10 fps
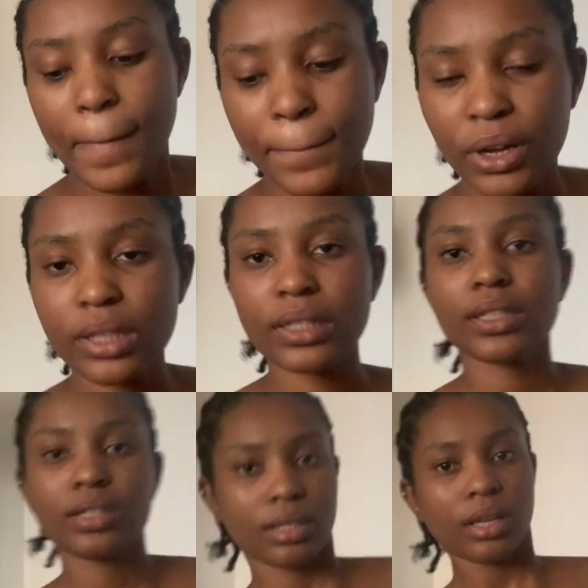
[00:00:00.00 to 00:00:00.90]
But
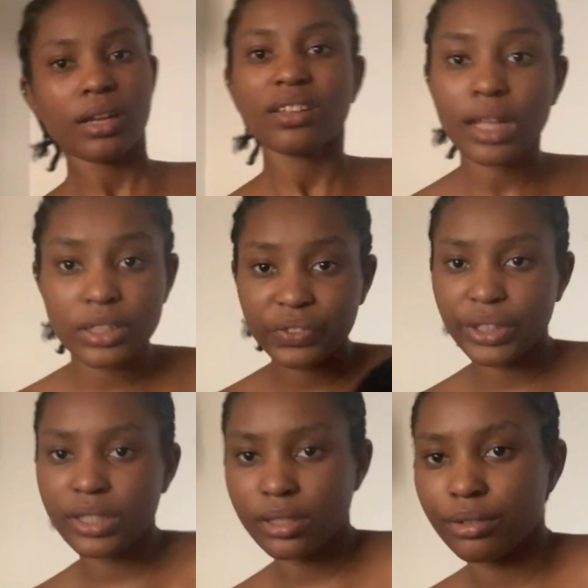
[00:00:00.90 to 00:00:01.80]
that's for
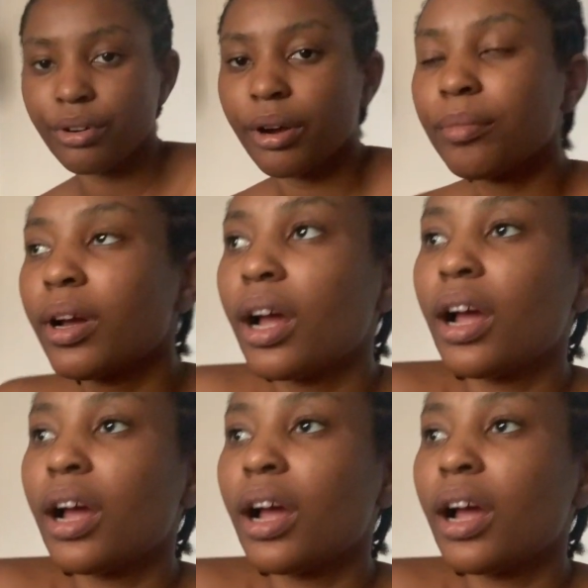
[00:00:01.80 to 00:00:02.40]
Instagram.